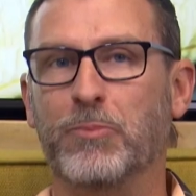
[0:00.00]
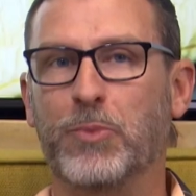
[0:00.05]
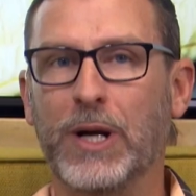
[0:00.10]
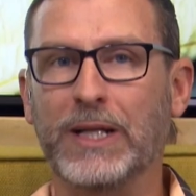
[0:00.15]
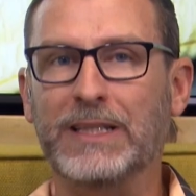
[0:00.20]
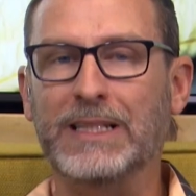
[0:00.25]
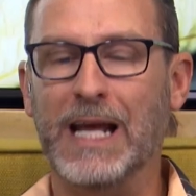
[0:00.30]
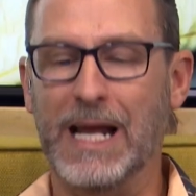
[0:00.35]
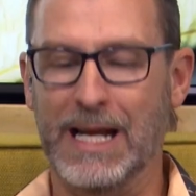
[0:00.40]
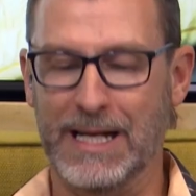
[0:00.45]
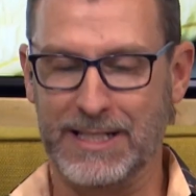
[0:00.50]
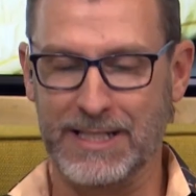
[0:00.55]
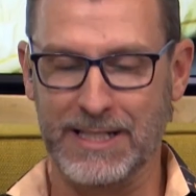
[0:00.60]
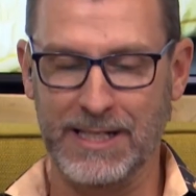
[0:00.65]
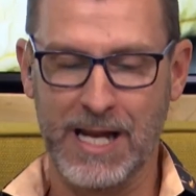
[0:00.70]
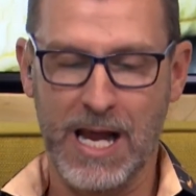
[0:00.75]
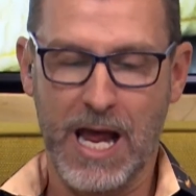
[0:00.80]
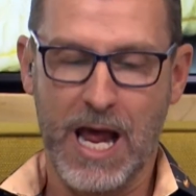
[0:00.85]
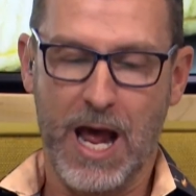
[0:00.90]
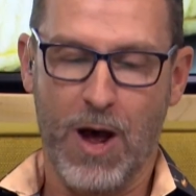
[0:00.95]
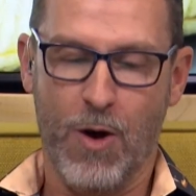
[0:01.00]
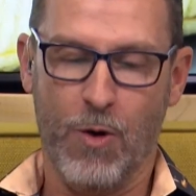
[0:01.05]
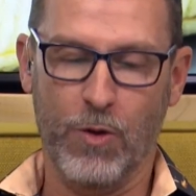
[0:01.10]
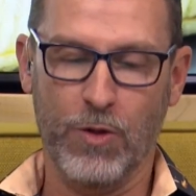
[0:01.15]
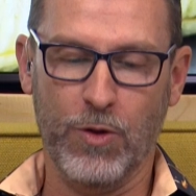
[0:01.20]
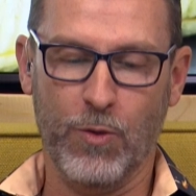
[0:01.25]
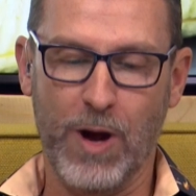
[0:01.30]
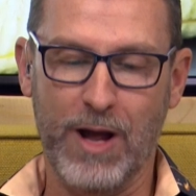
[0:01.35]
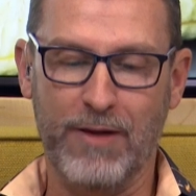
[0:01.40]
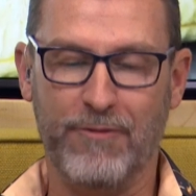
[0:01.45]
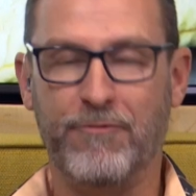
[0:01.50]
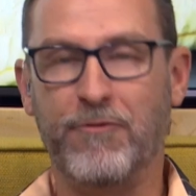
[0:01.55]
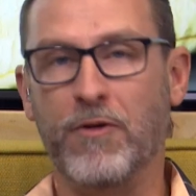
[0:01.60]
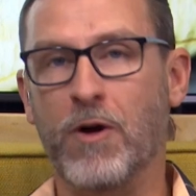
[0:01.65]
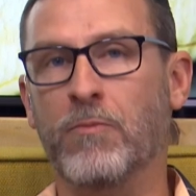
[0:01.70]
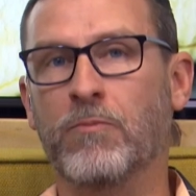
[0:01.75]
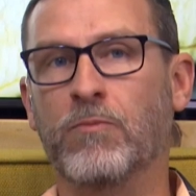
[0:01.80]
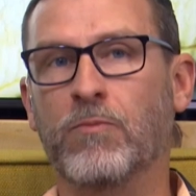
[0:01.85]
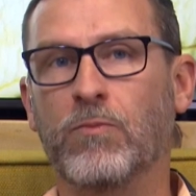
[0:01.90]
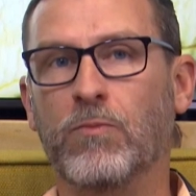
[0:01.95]
Brett Anderson all the way
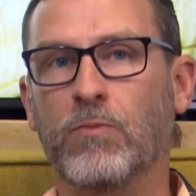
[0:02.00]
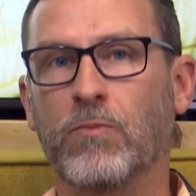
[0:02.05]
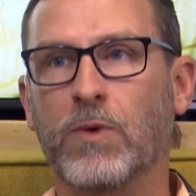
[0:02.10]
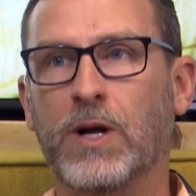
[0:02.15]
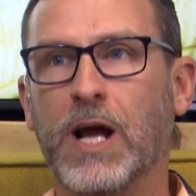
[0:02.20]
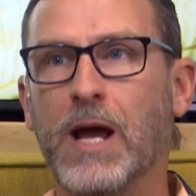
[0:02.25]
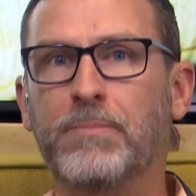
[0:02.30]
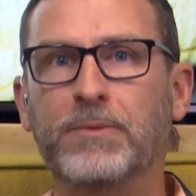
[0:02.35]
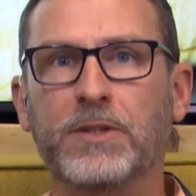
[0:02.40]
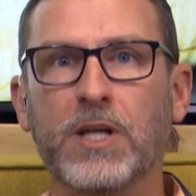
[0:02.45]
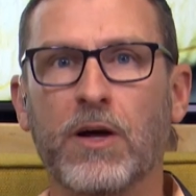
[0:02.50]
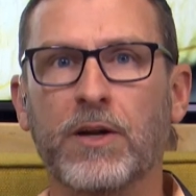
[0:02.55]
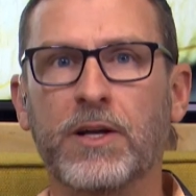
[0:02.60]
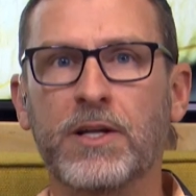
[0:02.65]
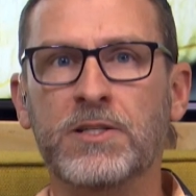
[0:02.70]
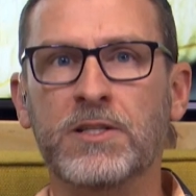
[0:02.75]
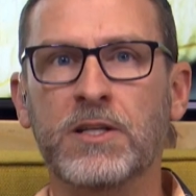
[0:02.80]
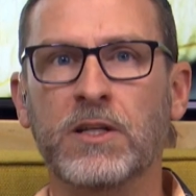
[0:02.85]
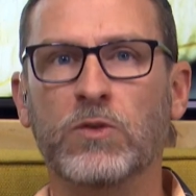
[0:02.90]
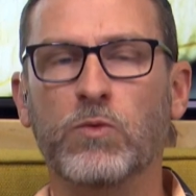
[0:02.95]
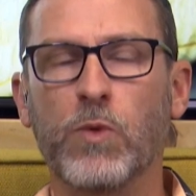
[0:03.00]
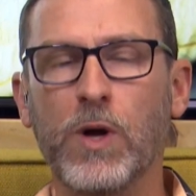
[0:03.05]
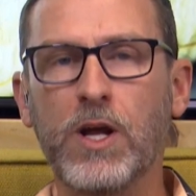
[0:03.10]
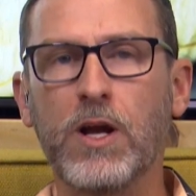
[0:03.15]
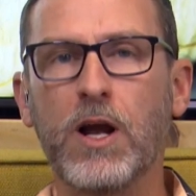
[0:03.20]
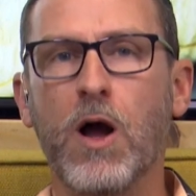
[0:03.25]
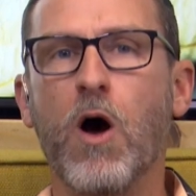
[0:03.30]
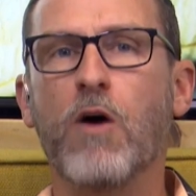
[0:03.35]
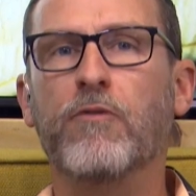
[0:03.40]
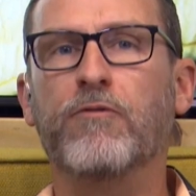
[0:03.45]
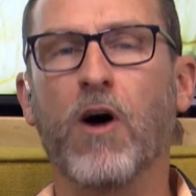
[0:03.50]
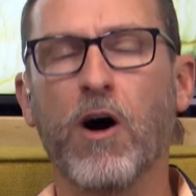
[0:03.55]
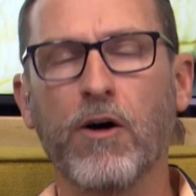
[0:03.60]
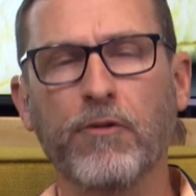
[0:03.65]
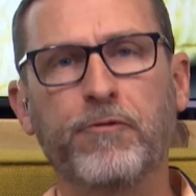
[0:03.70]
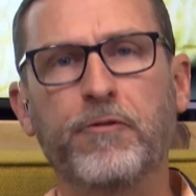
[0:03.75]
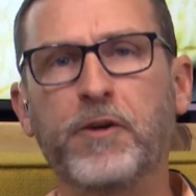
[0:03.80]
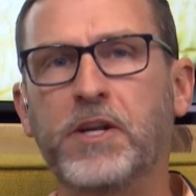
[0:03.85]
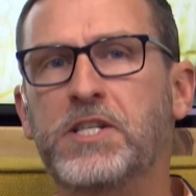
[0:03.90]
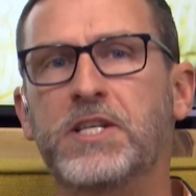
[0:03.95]
from Cape Town, isn't it?
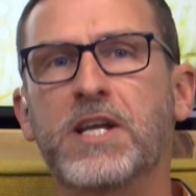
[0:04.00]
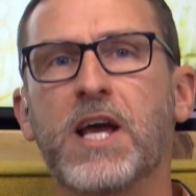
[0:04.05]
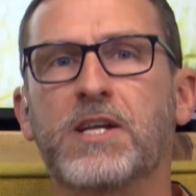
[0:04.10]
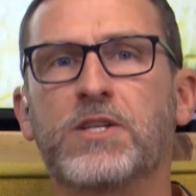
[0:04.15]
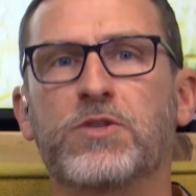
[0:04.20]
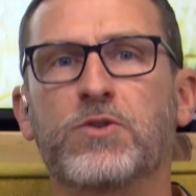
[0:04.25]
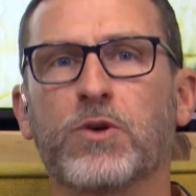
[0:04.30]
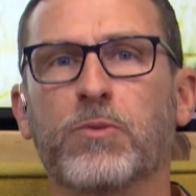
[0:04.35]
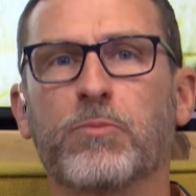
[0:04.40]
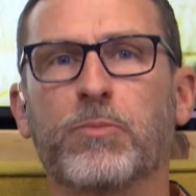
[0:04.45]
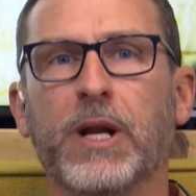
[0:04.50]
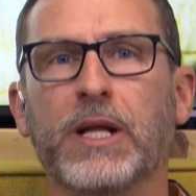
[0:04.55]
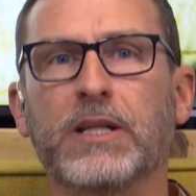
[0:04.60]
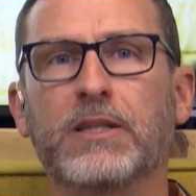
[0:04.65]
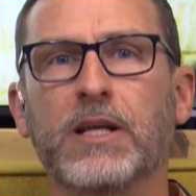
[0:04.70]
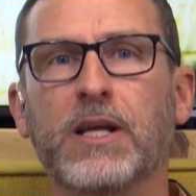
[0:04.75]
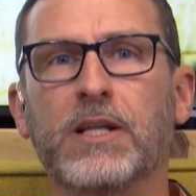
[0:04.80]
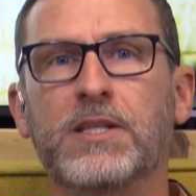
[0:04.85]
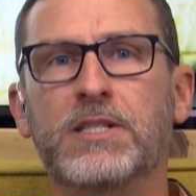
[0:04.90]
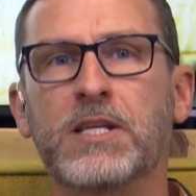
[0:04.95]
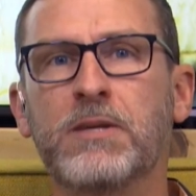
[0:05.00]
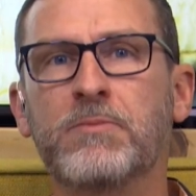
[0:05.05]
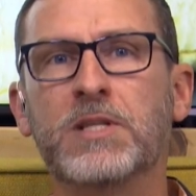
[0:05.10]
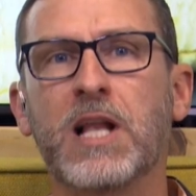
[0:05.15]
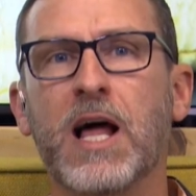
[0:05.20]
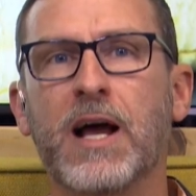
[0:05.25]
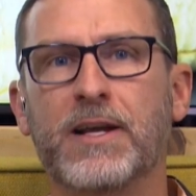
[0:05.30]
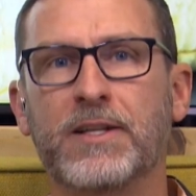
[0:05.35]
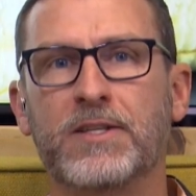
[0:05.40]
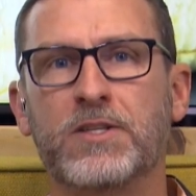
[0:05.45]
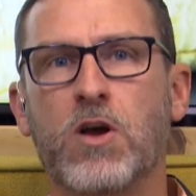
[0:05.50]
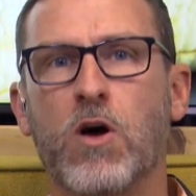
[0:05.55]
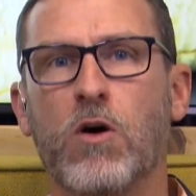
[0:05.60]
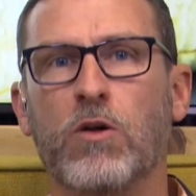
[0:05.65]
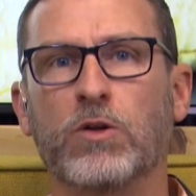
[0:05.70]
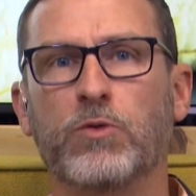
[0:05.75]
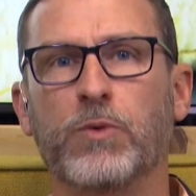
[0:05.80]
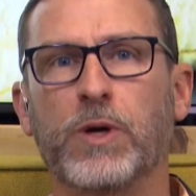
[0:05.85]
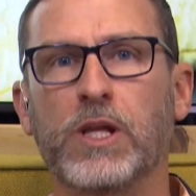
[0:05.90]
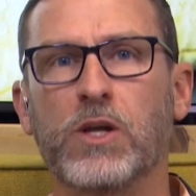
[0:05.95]
Waar vries jy so, Brett? It seems like it's
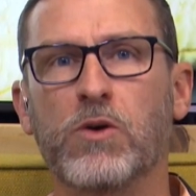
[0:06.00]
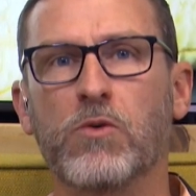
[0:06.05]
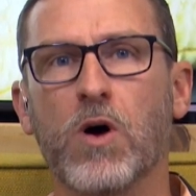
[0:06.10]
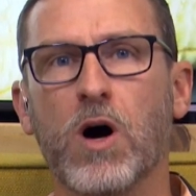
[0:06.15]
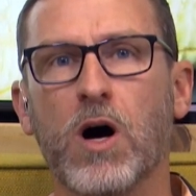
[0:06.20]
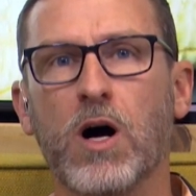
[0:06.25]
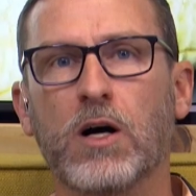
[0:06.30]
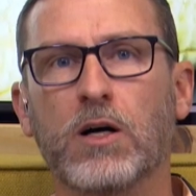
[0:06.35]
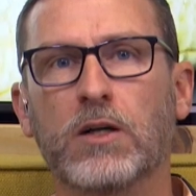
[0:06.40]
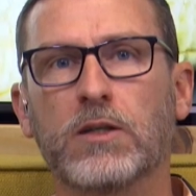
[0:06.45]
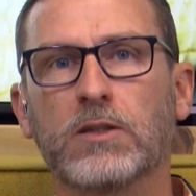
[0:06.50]
cold where you are.